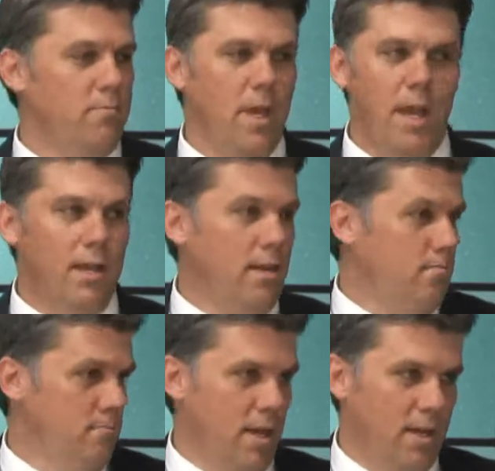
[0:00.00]
80,
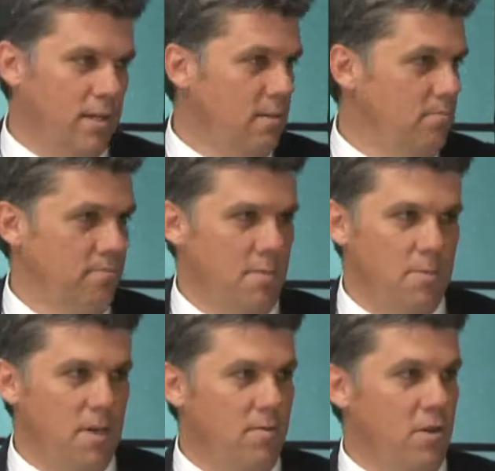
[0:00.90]
90,
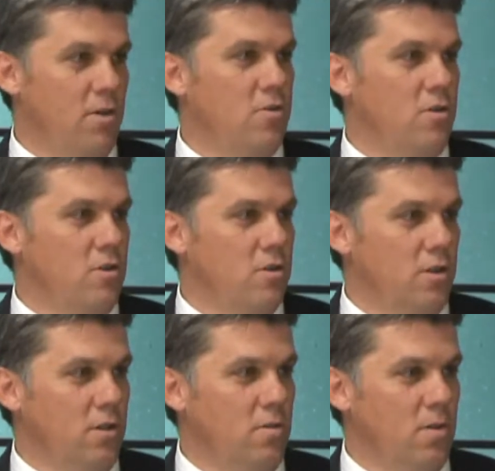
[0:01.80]
maybe even 100 years
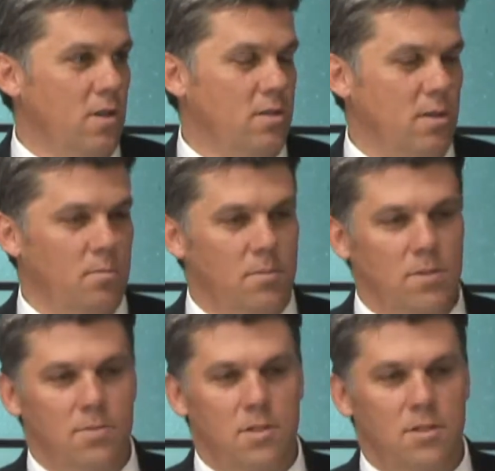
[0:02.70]
ago in some
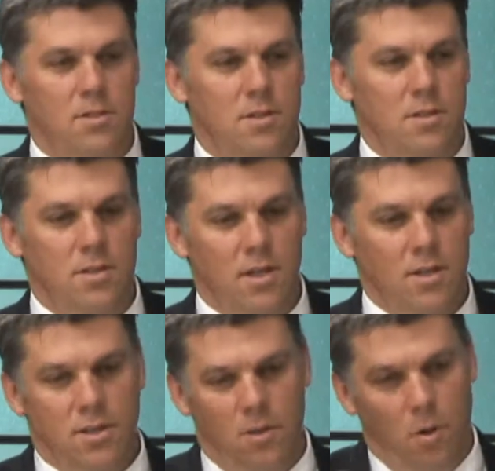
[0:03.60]
instances,
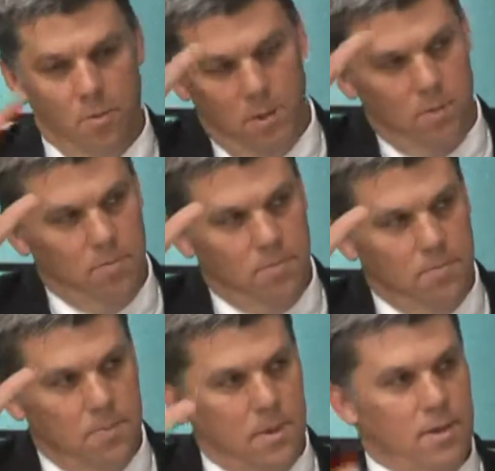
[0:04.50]
to go up the
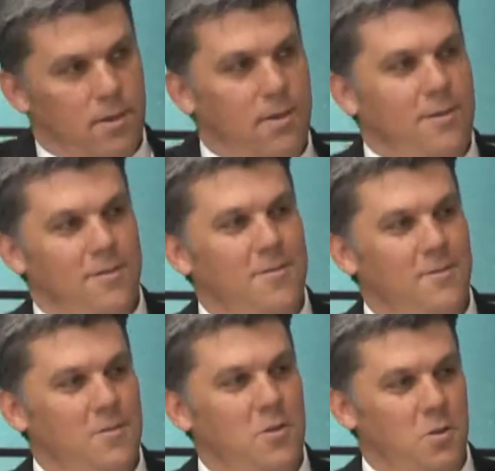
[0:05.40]

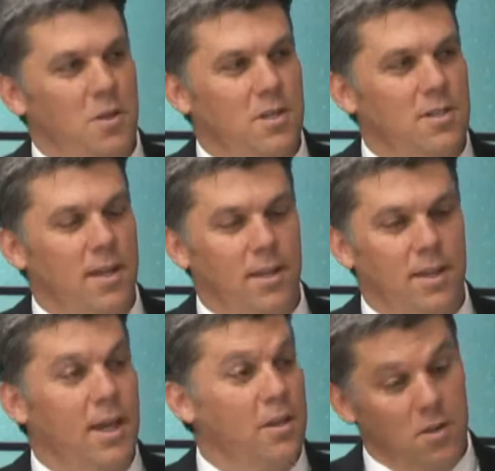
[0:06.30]
east side of the
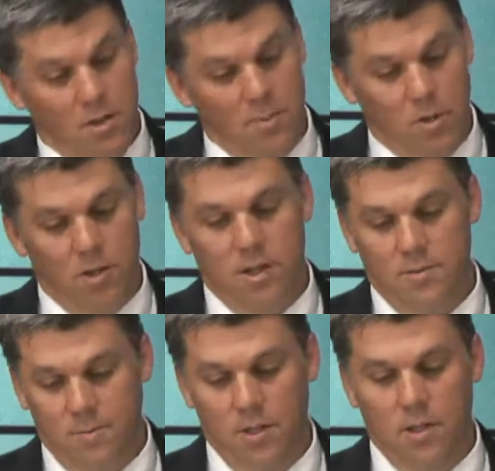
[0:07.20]
canyon and come
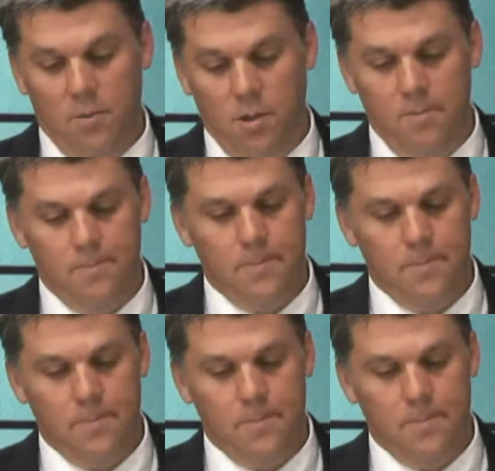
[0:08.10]
across the Dugway.